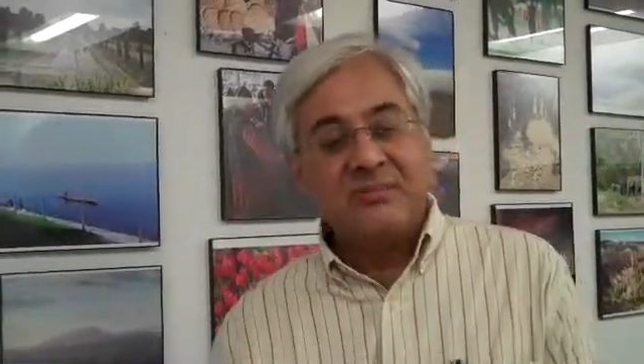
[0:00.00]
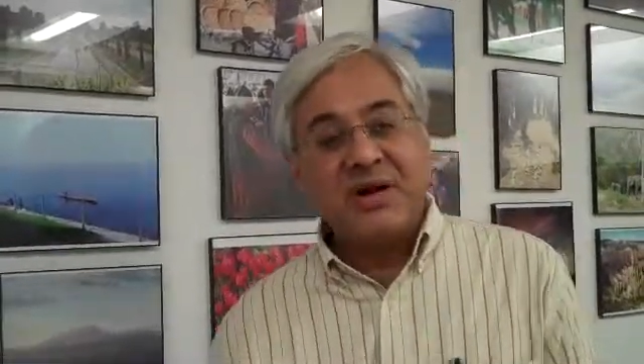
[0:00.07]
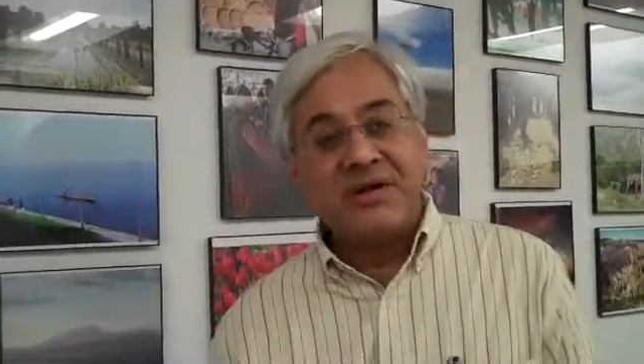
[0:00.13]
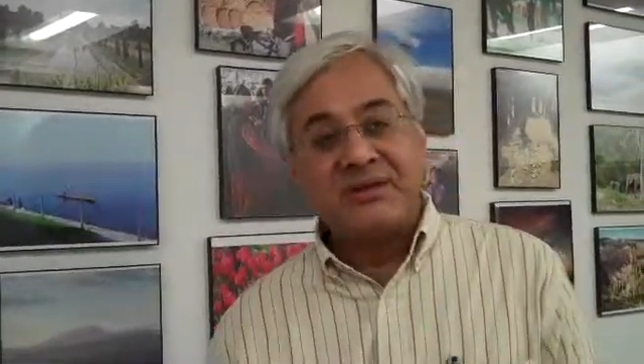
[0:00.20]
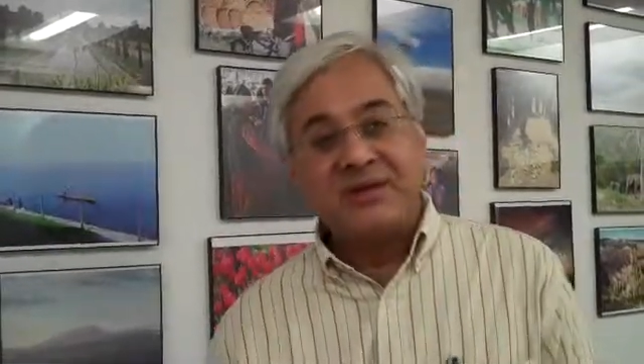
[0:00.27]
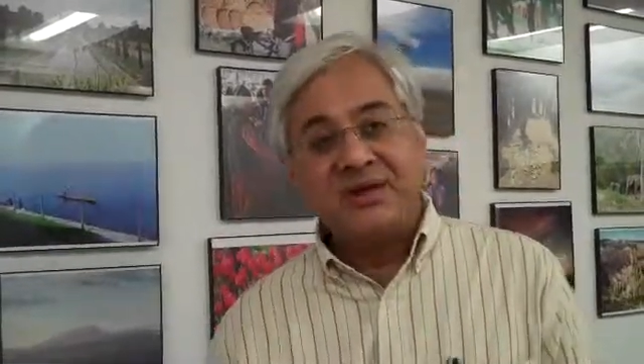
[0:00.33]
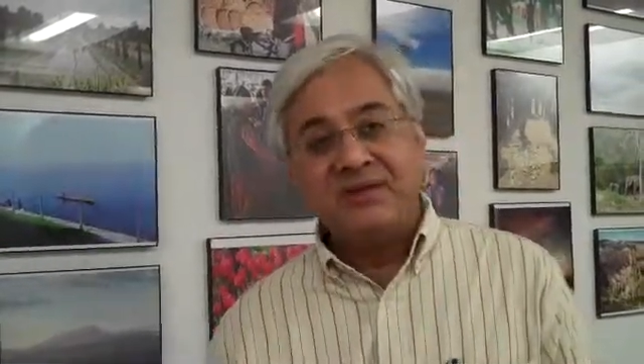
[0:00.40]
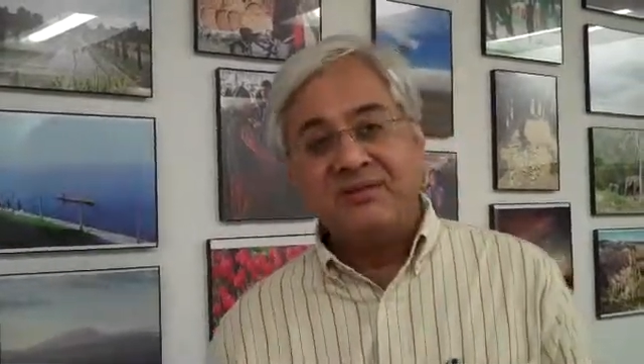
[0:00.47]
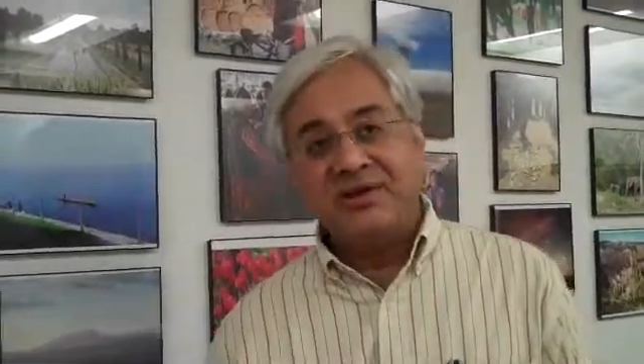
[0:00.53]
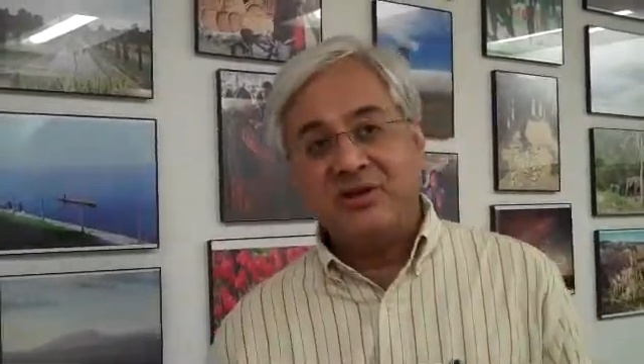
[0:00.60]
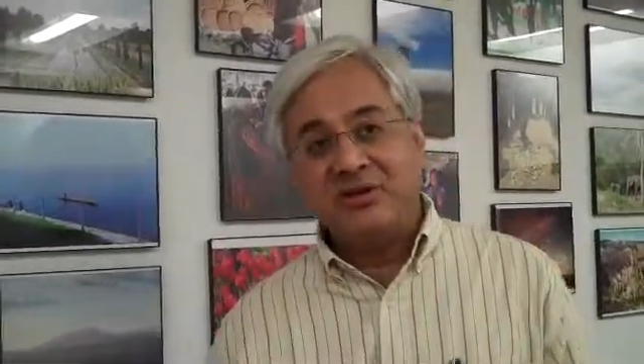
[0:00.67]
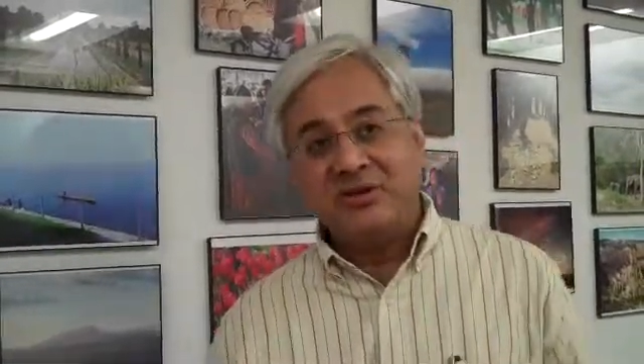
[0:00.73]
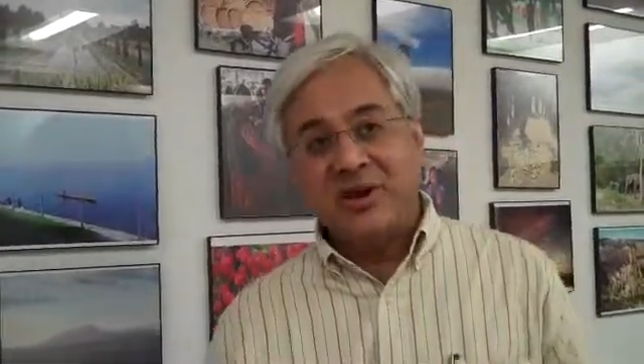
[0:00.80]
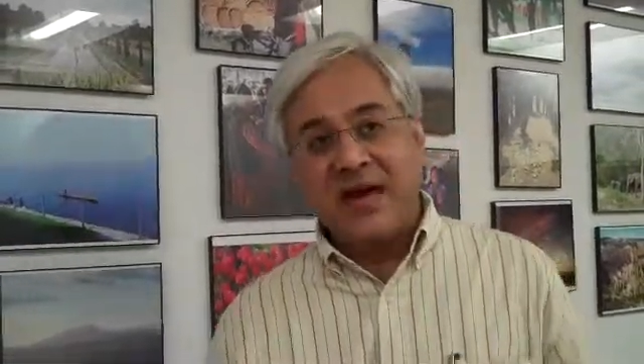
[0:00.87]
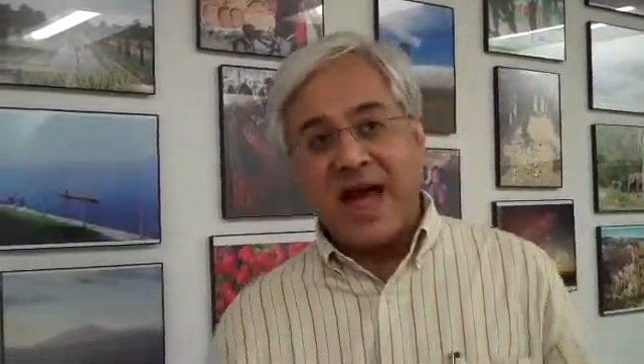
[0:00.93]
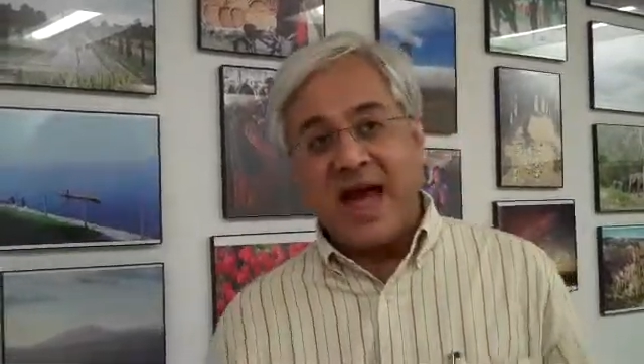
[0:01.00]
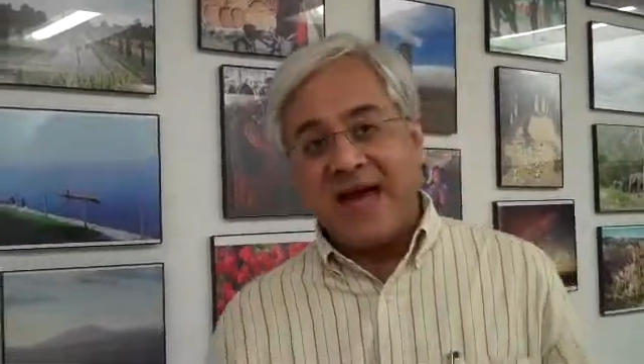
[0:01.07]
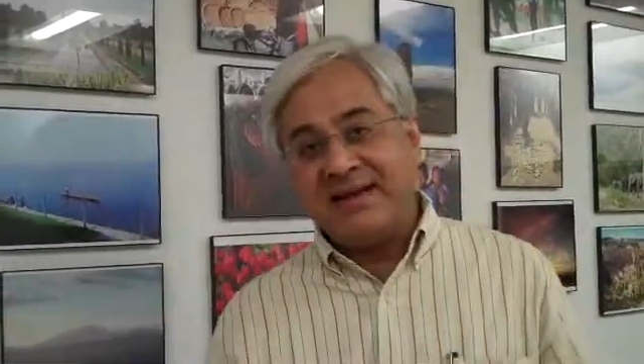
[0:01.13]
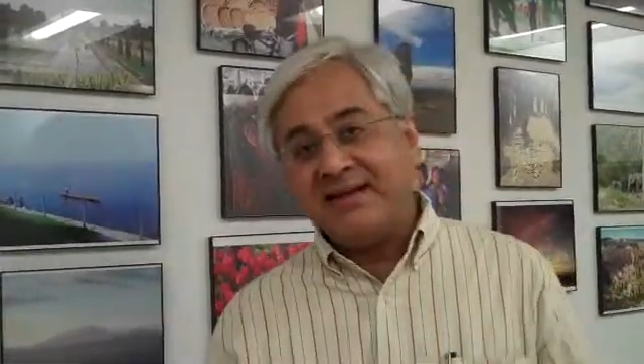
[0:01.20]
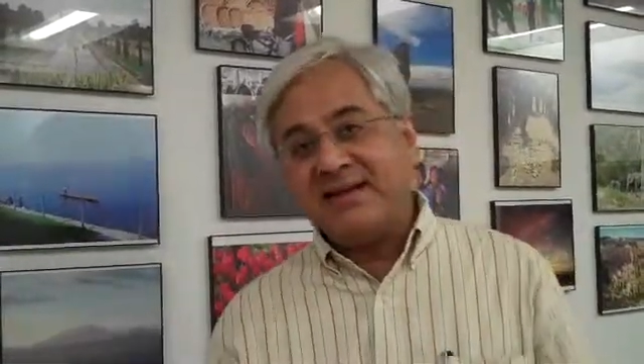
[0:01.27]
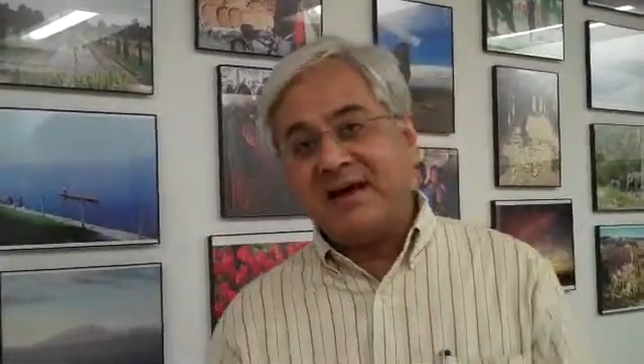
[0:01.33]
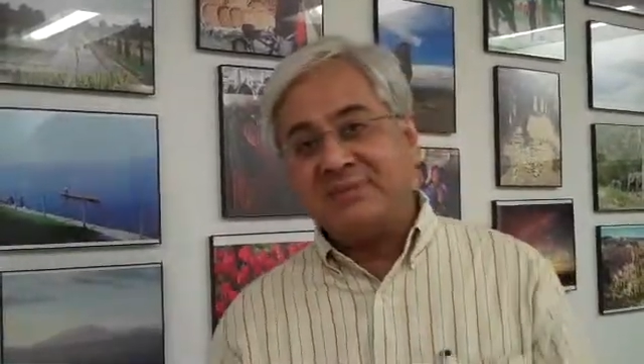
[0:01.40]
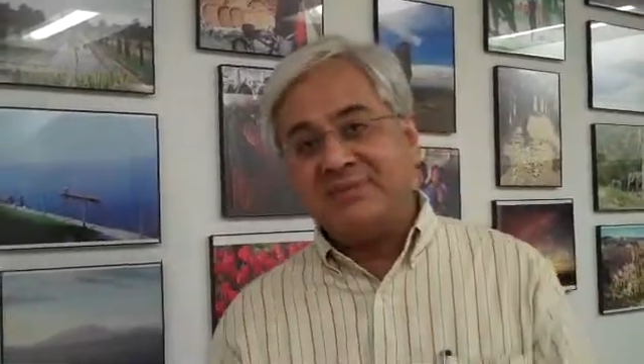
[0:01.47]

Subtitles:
But then when you added